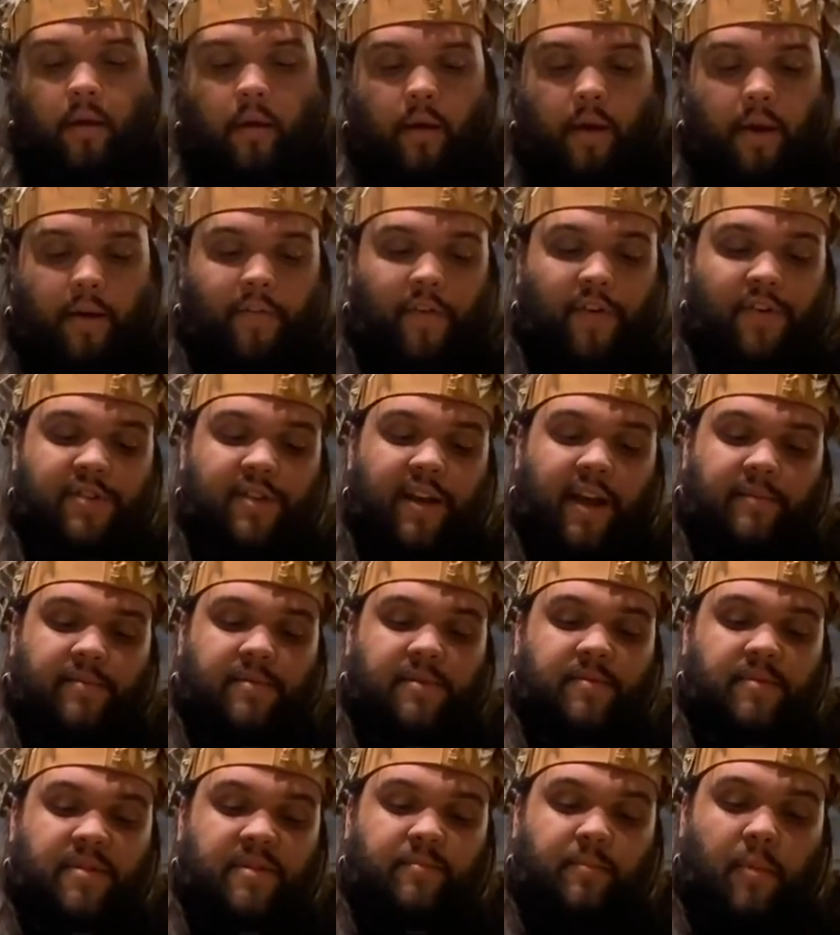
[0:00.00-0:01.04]
I've also got
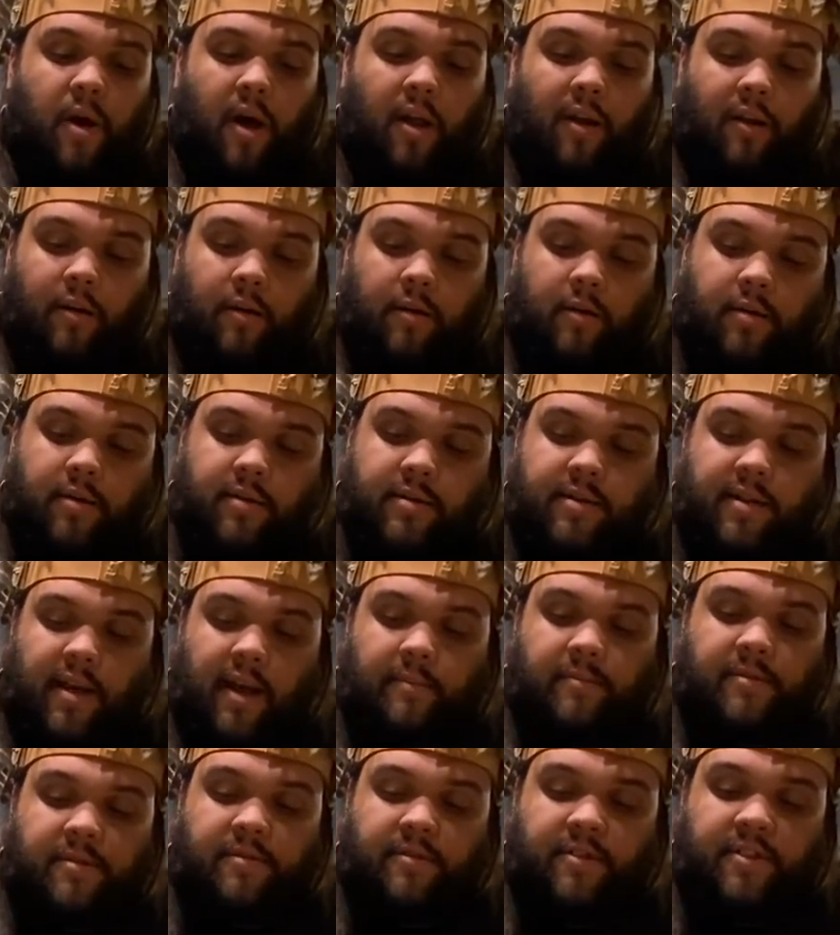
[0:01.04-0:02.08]
some smaller
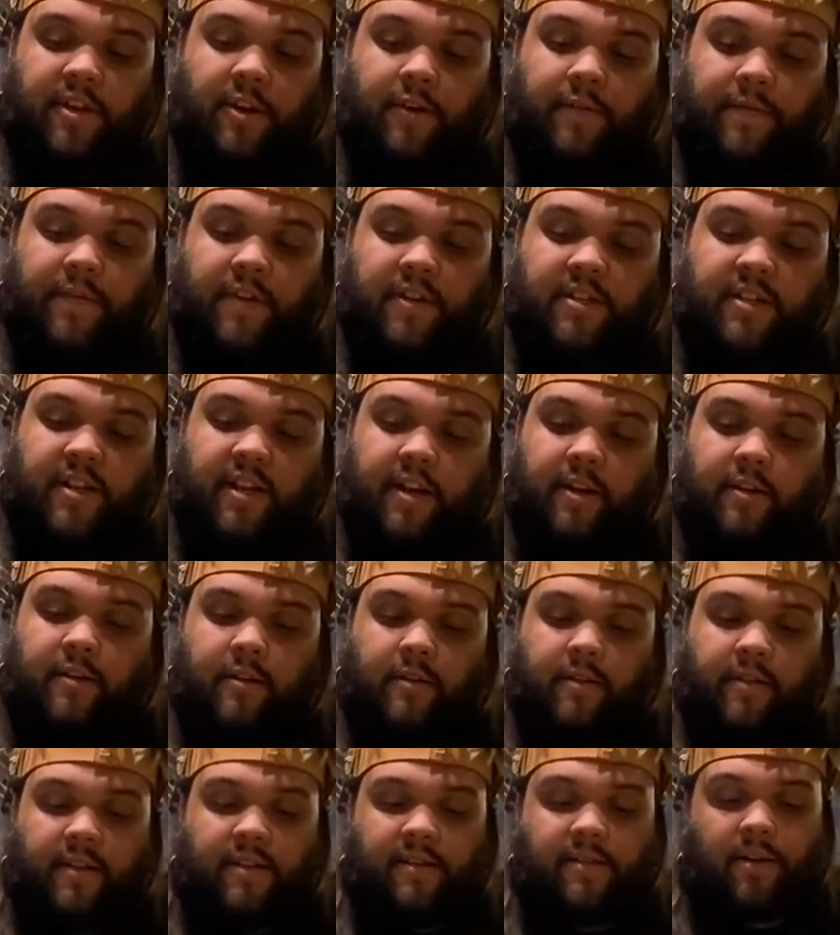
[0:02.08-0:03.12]
types of shellfish here.
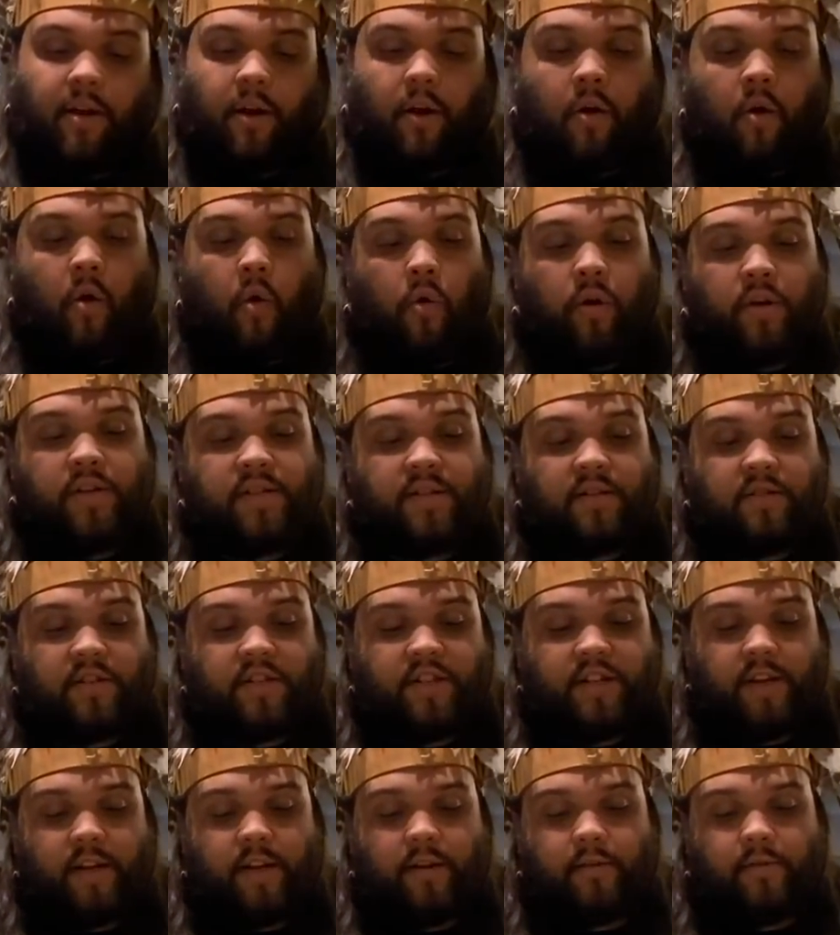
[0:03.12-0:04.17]
These are oyster
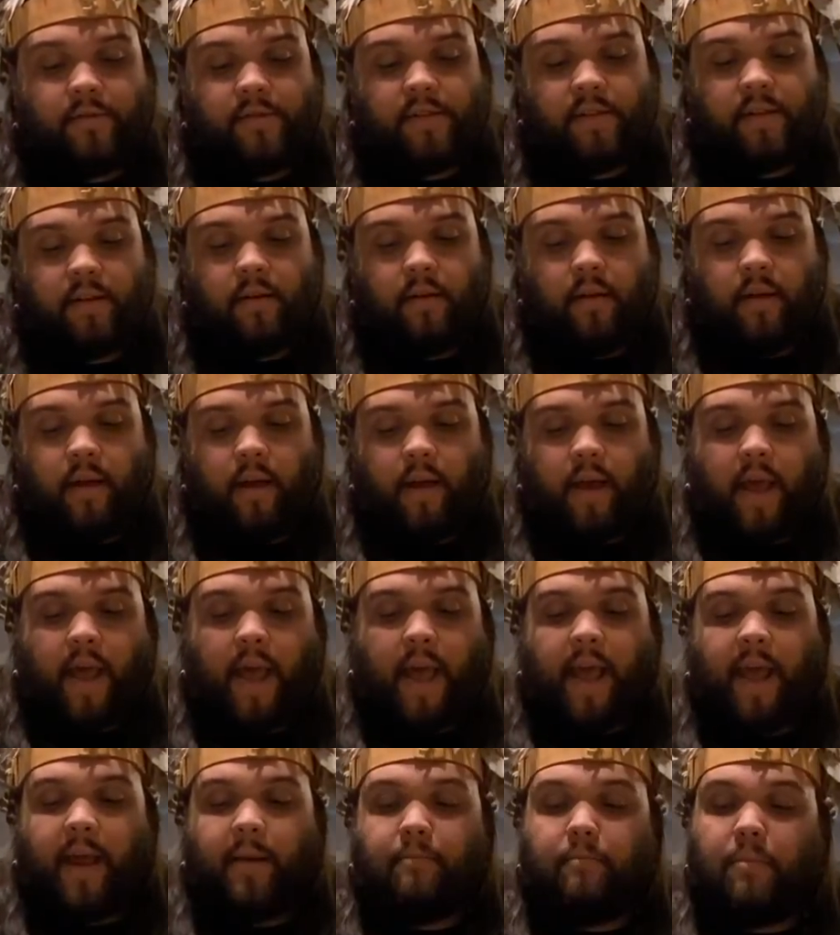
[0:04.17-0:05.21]
shells
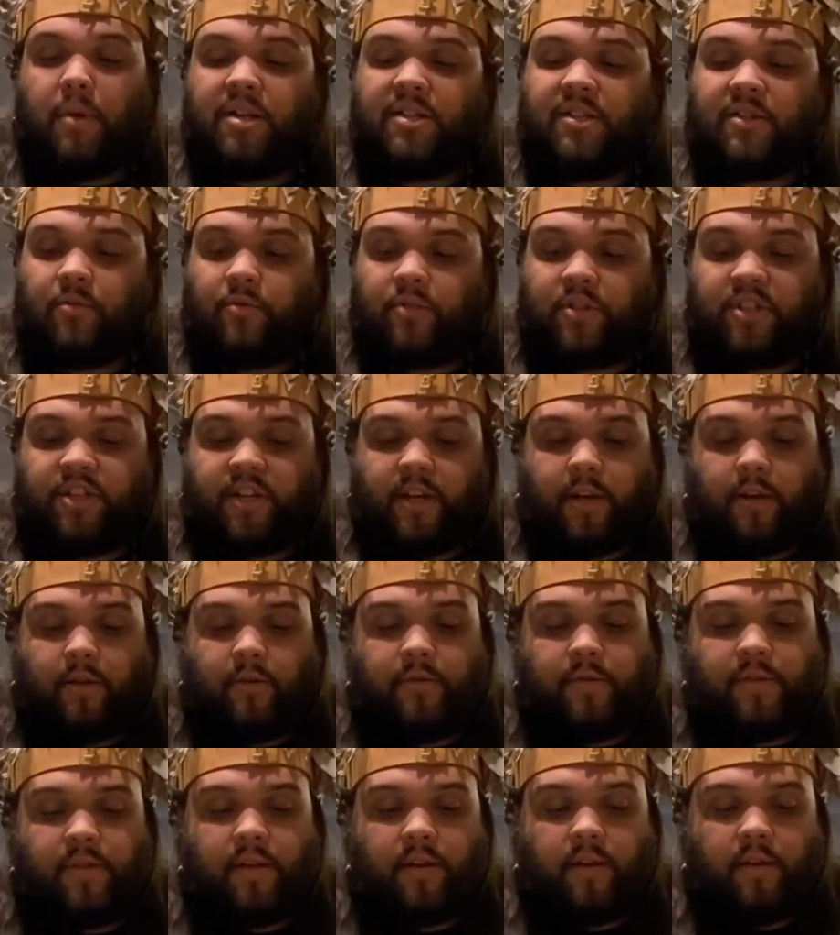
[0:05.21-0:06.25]
and mussel
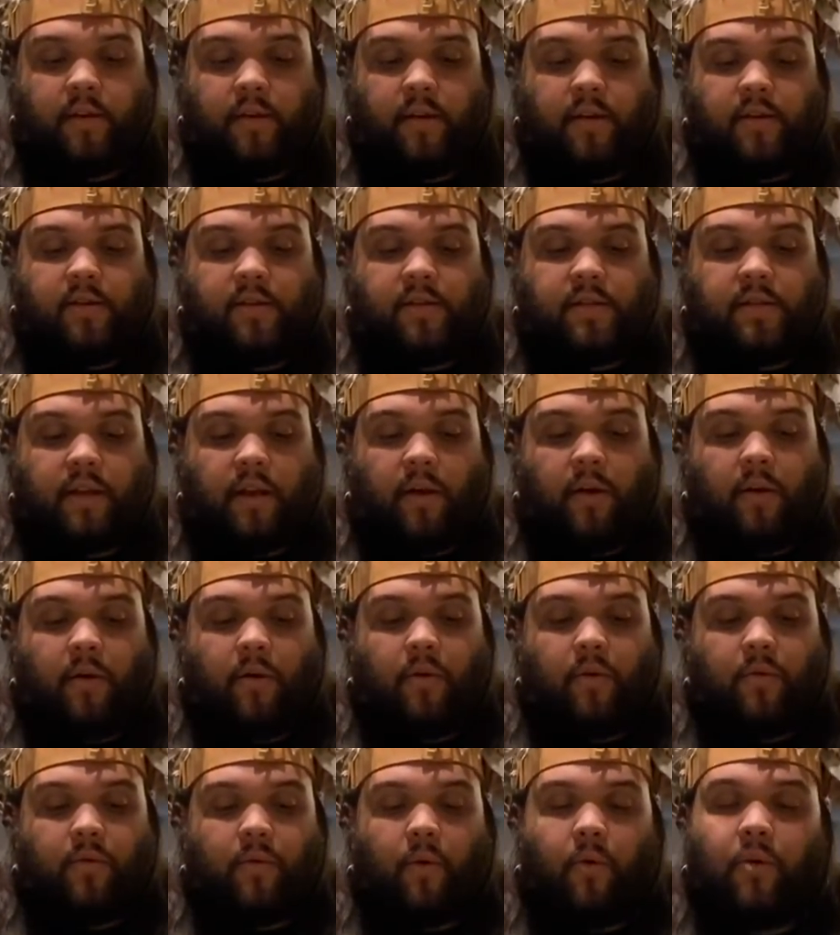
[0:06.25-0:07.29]
shells.
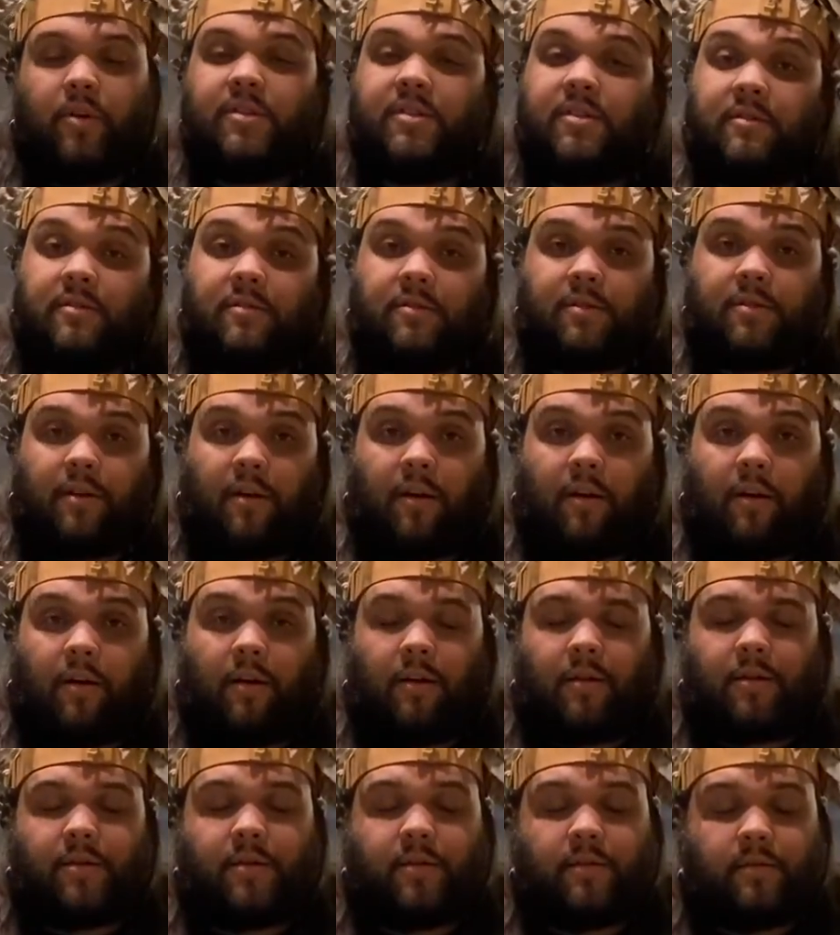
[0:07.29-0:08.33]
So oysters
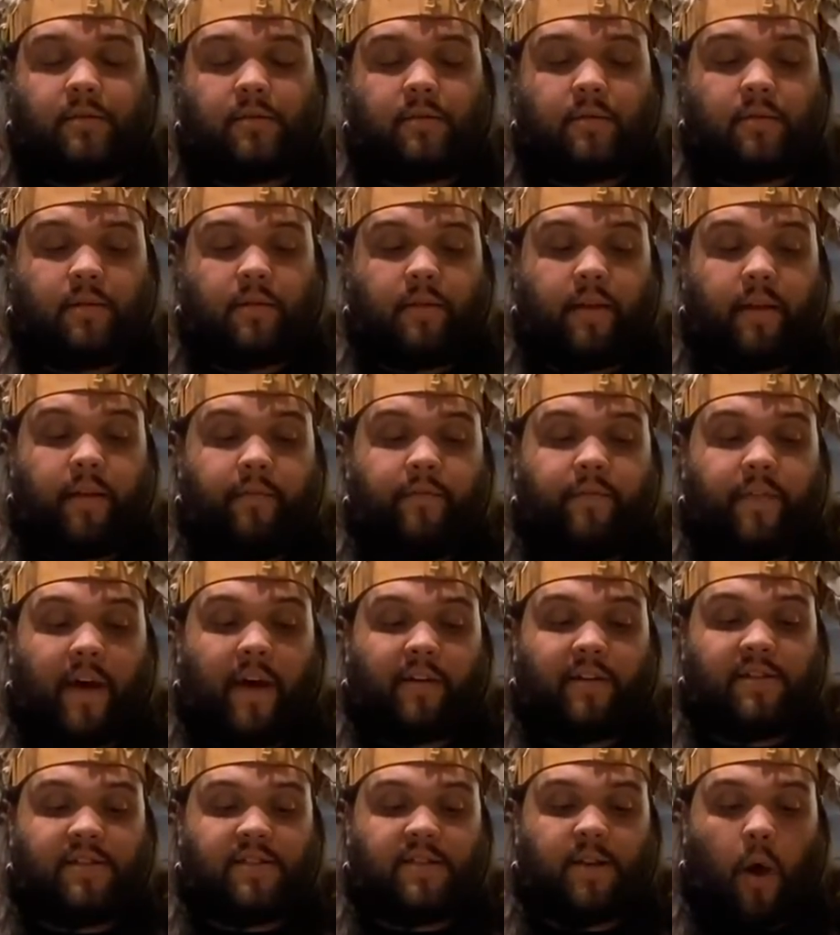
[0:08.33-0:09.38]
are, found
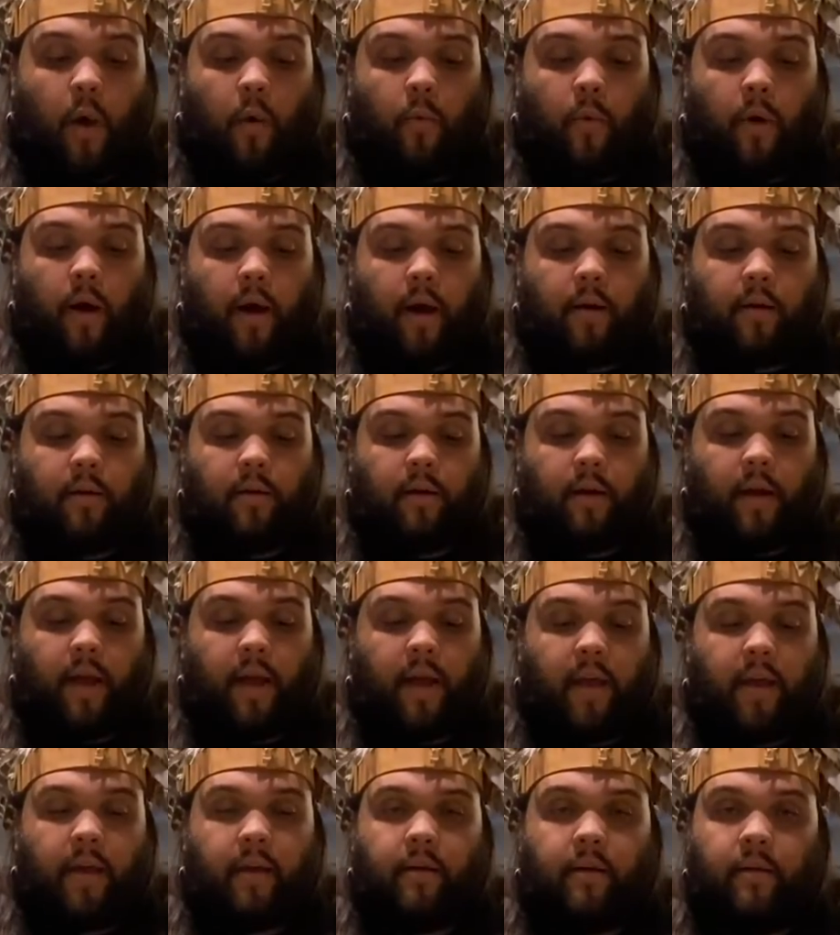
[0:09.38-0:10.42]
in salt water,
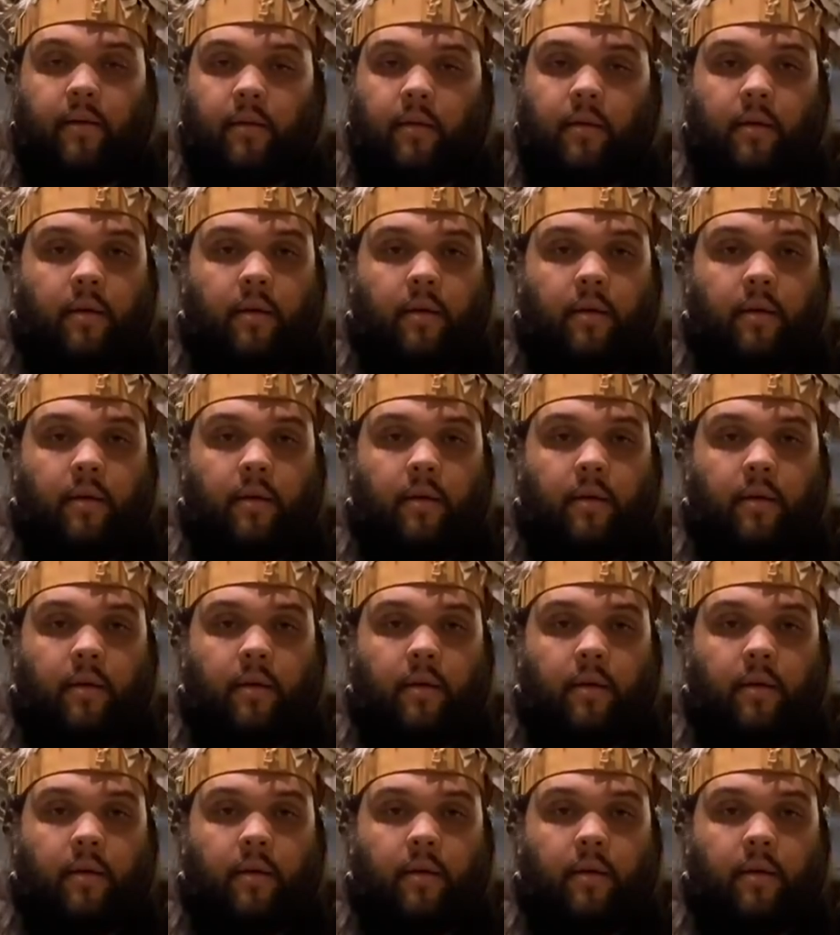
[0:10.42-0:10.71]
and